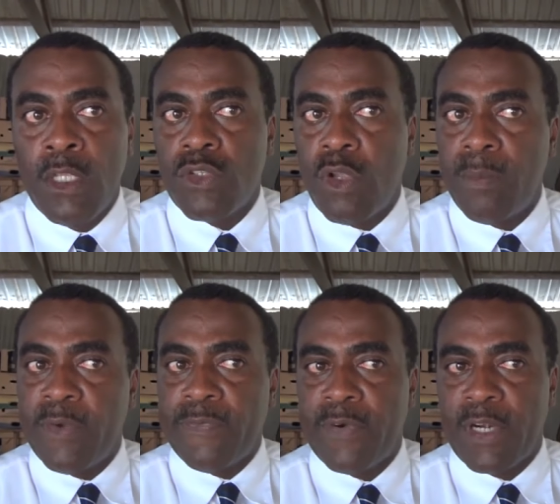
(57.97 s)
So I
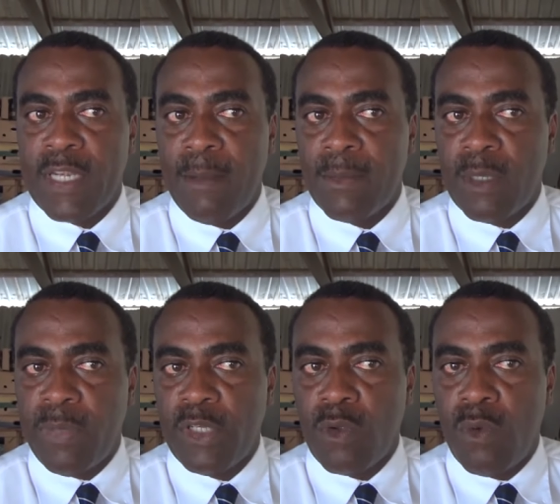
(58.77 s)
prefer them to
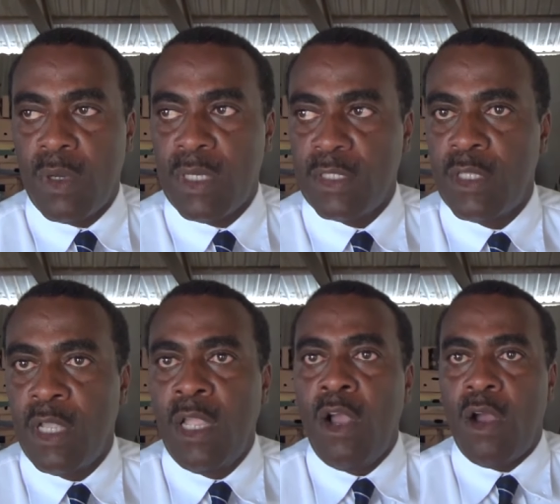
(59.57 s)
put the coconuts
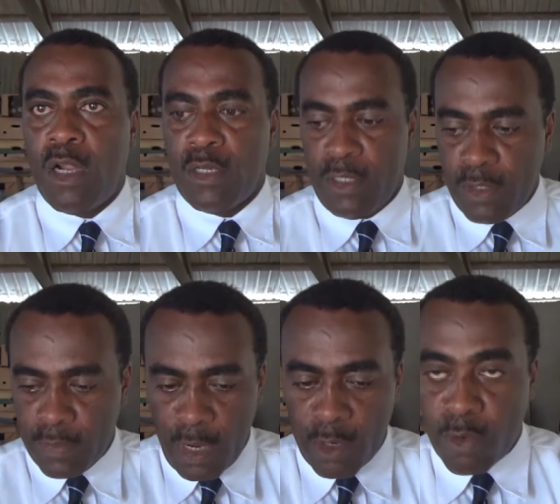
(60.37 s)
on a,
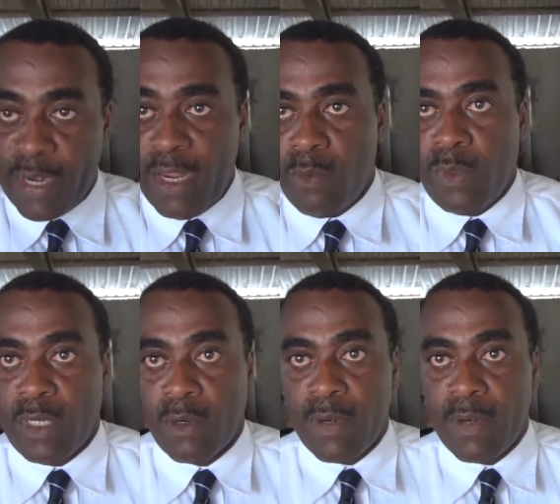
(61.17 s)
a crate or in a